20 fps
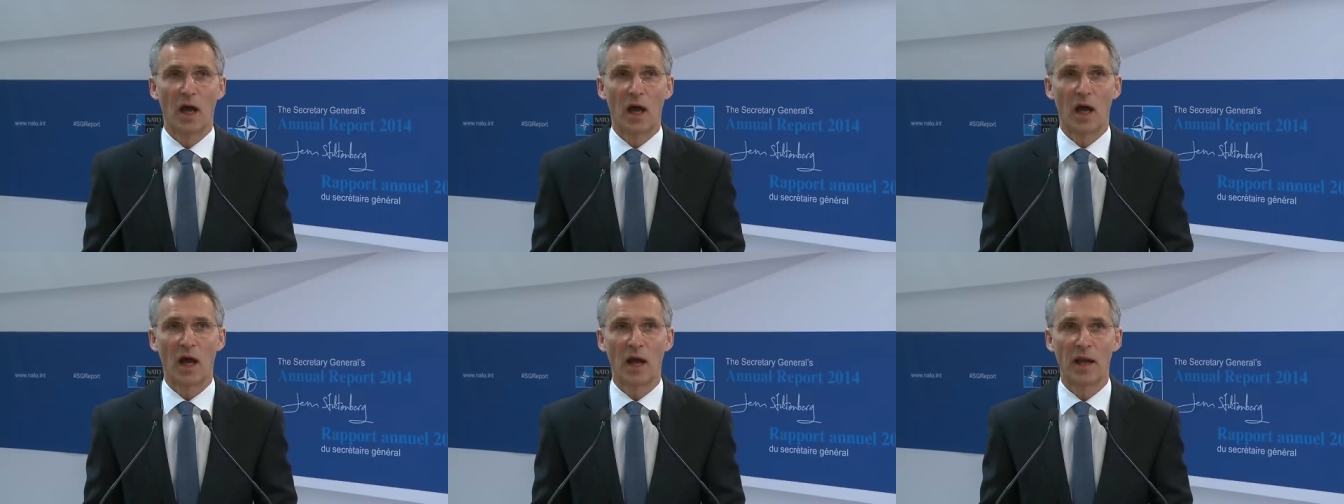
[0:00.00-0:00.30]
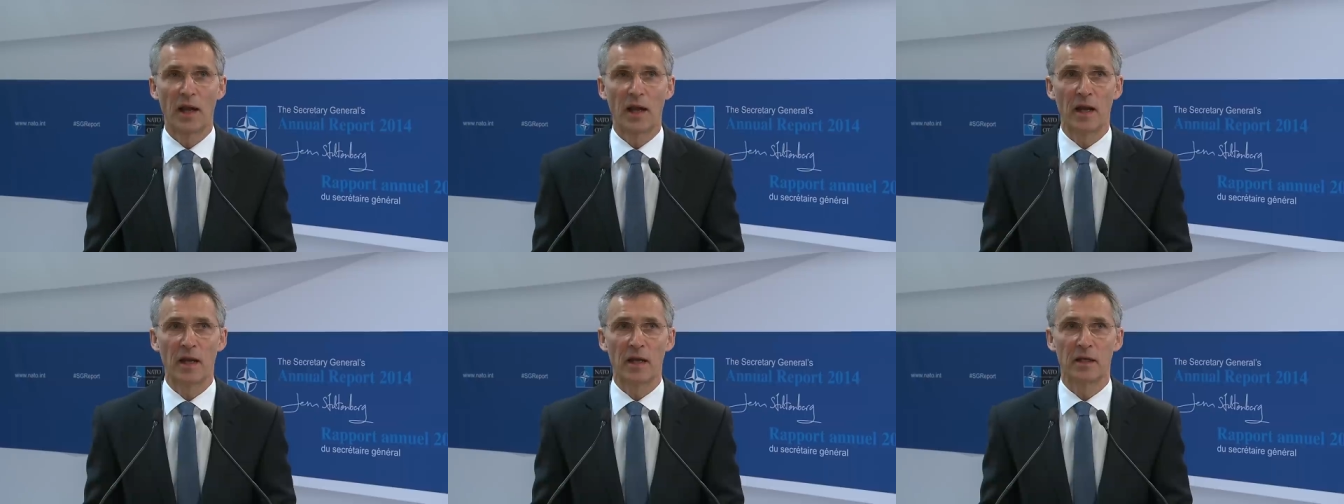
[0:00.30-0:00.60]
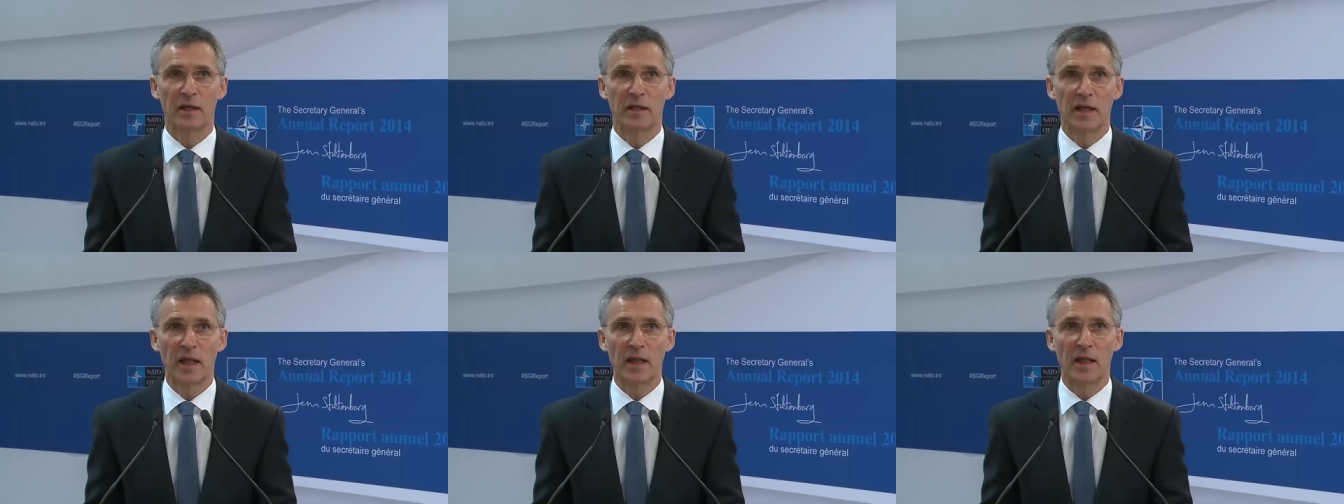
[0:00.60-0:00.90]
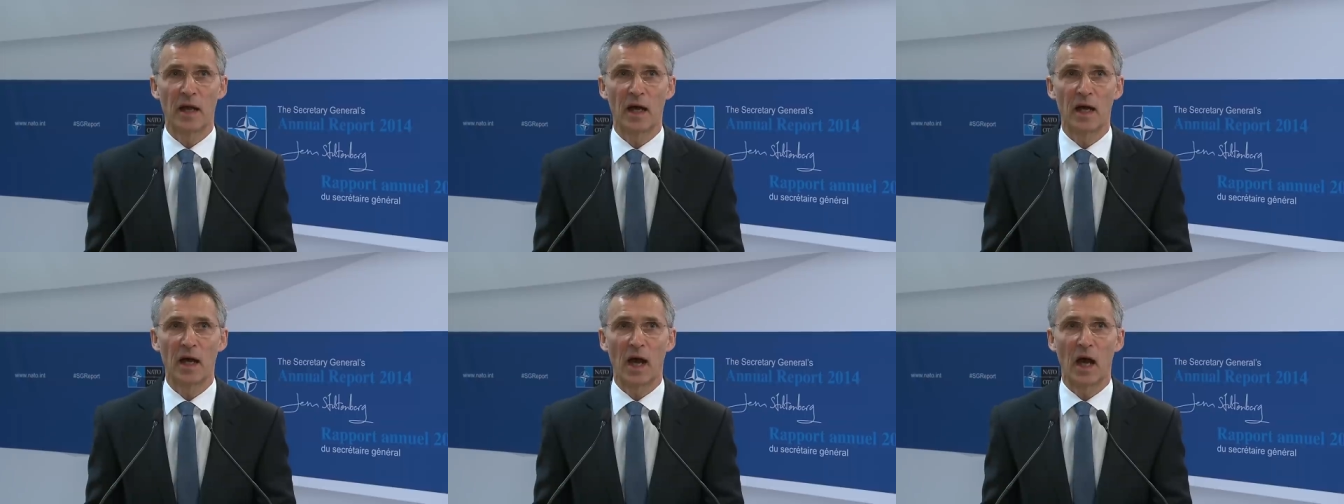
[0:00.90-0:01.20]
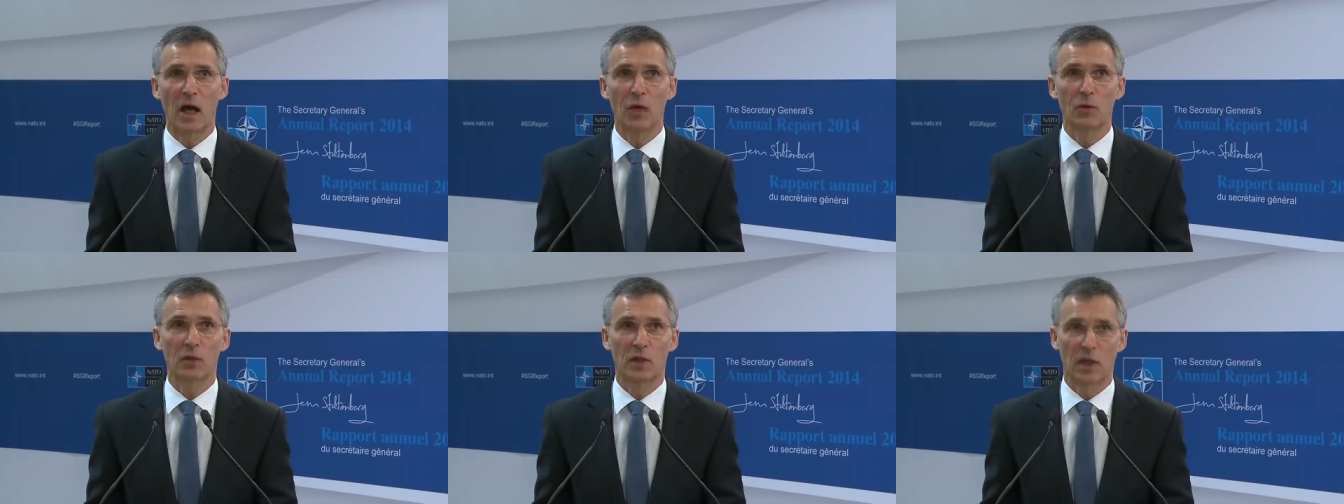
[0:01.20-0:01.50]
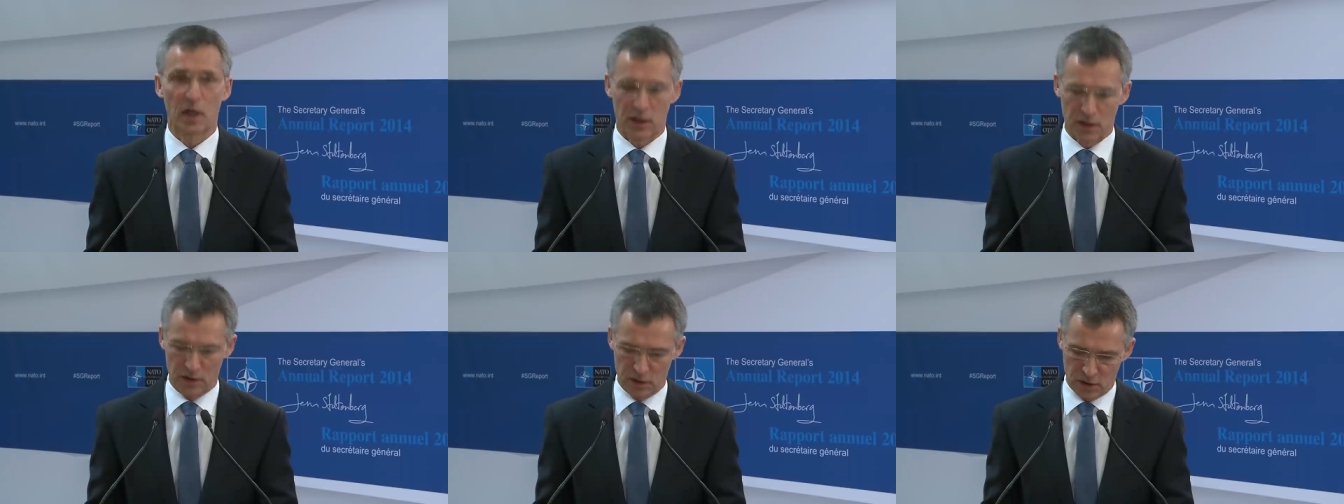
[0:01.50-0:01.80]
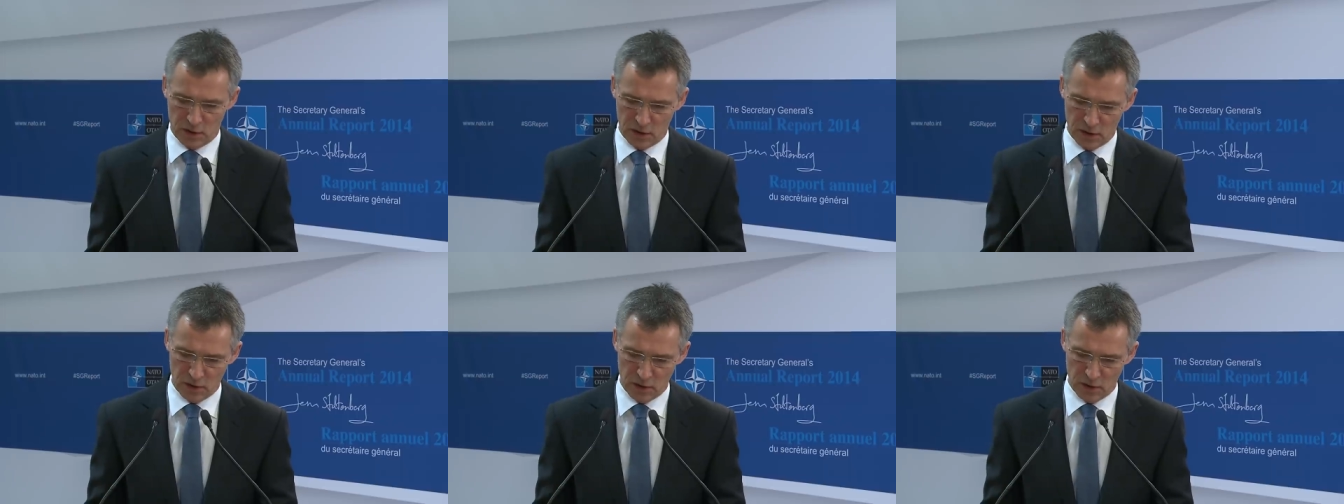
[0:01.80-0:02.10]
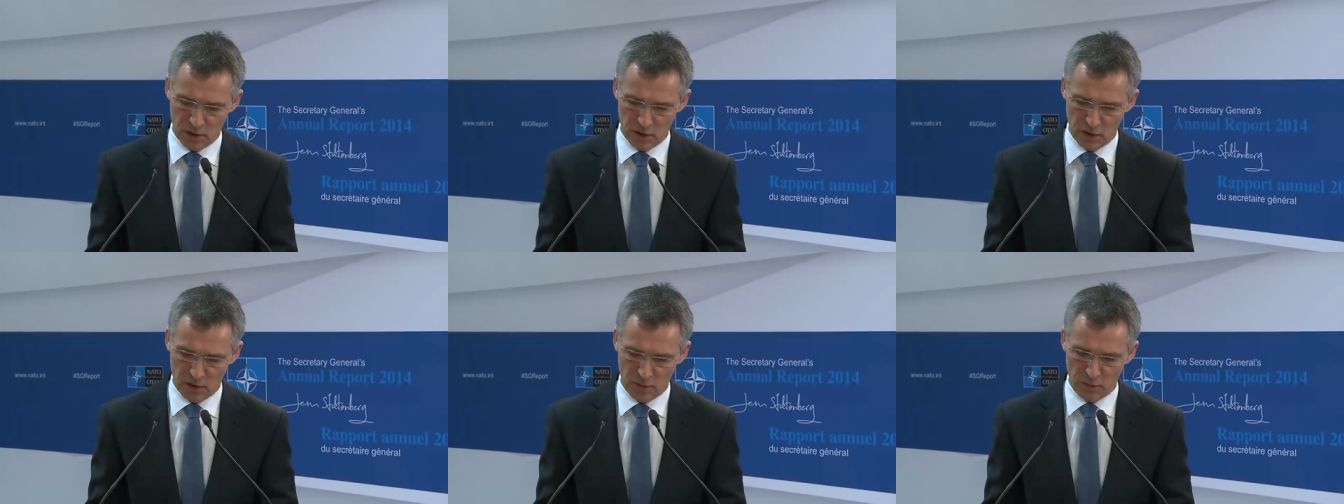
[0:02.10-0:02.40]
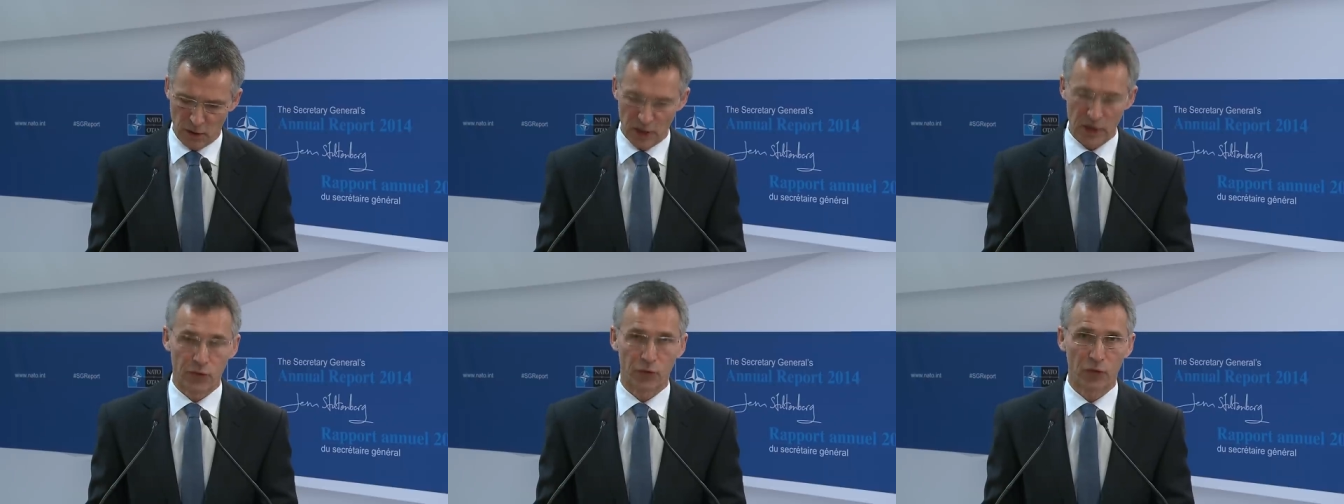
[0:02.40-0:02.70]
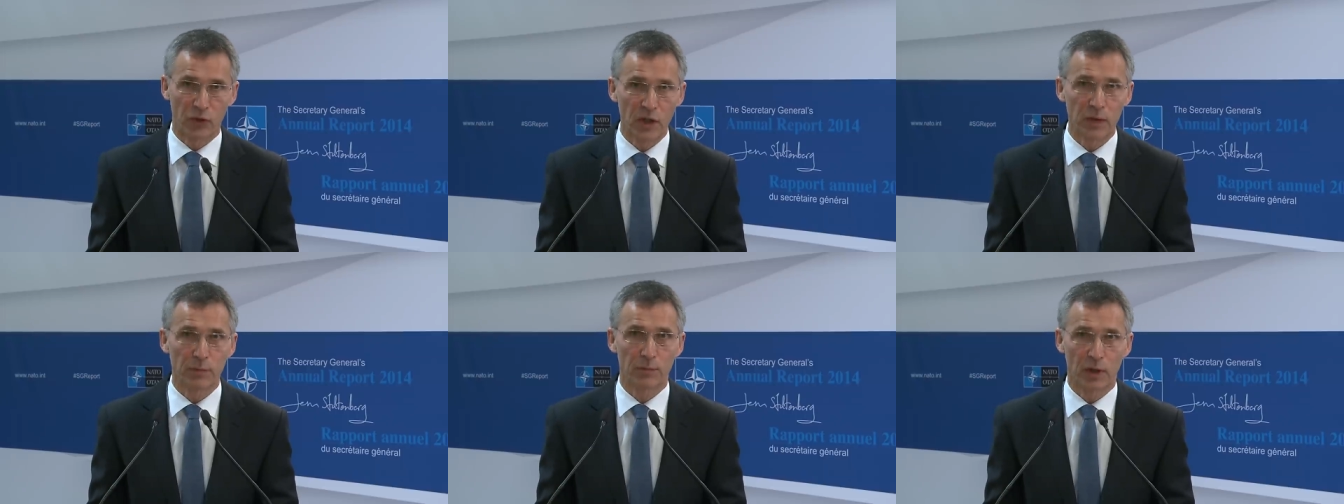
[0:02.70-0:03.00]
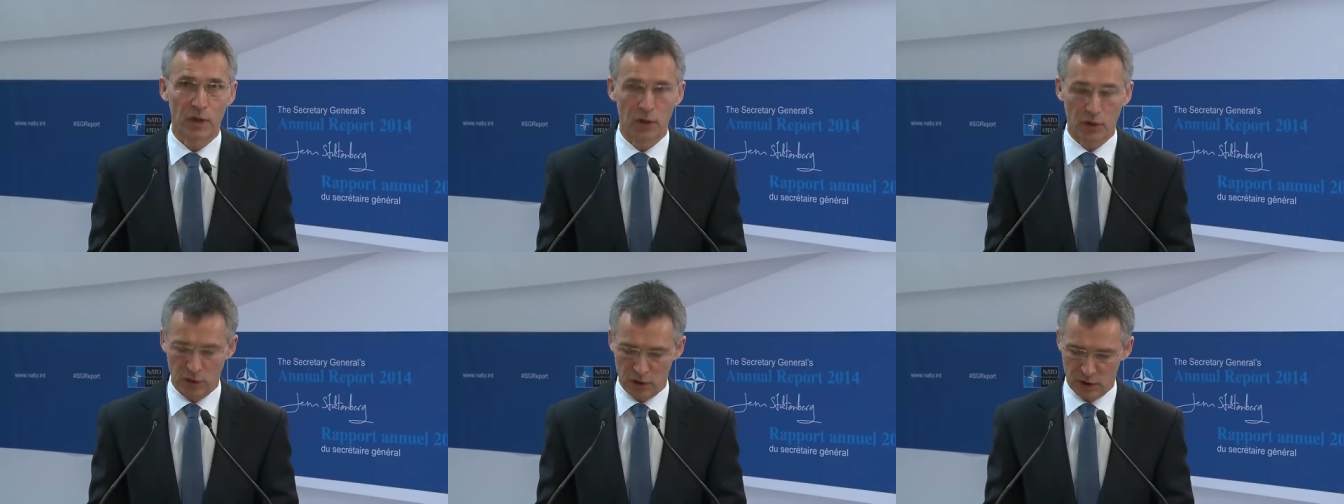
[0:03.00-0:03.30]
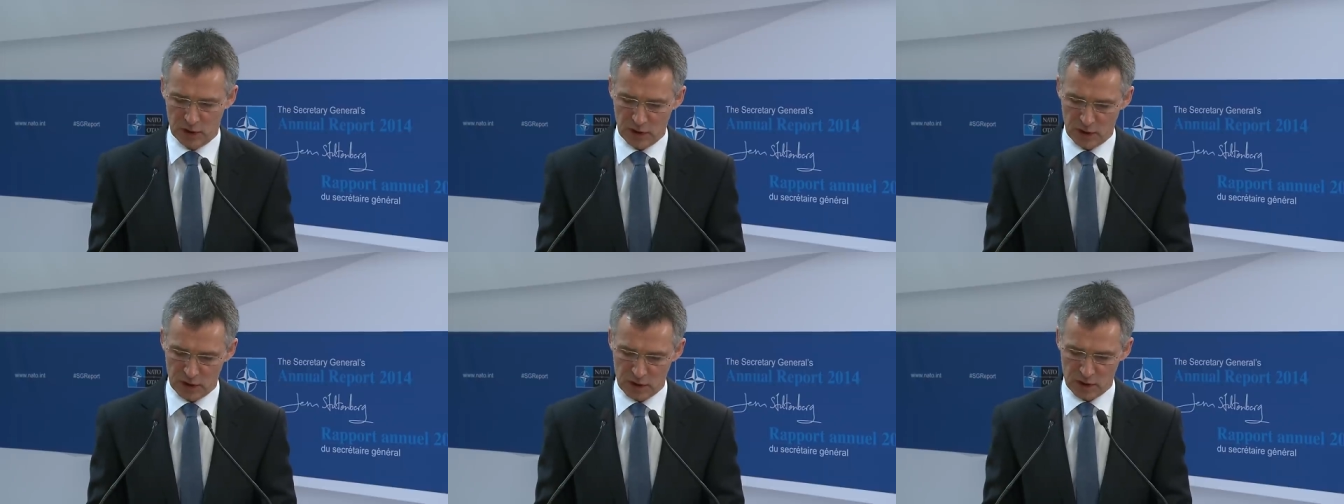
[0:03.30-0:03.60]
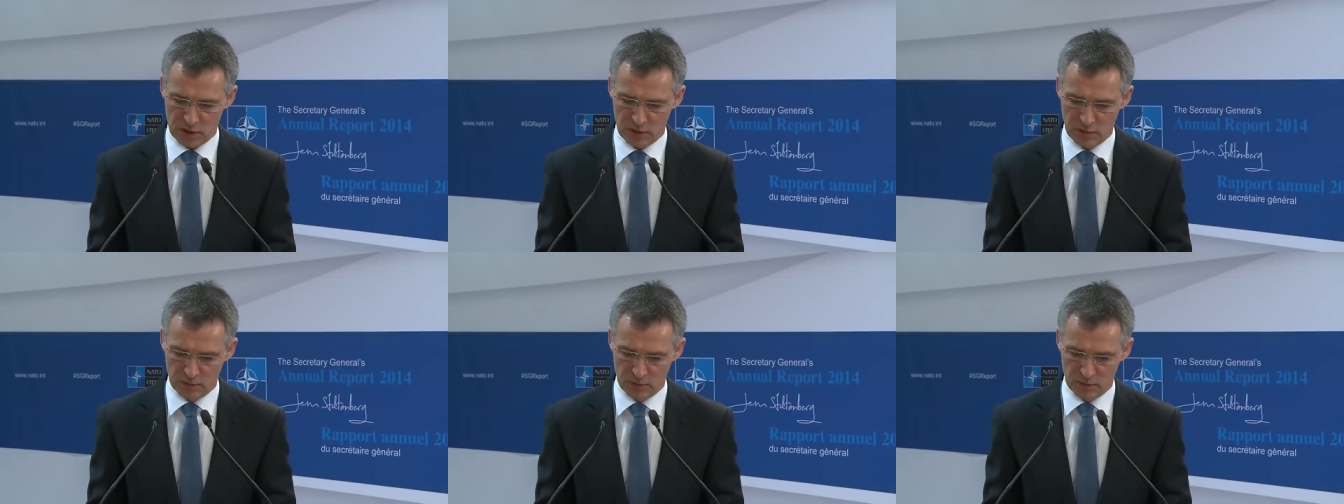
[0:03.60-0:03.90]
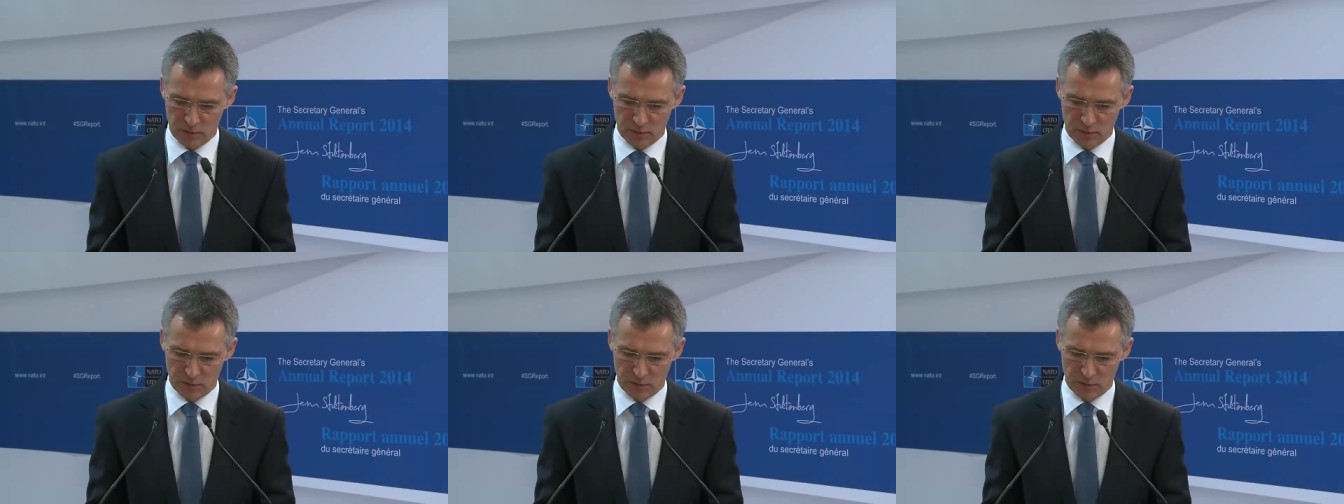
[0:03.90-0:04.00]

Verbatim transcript: And then I outlined my three priorities.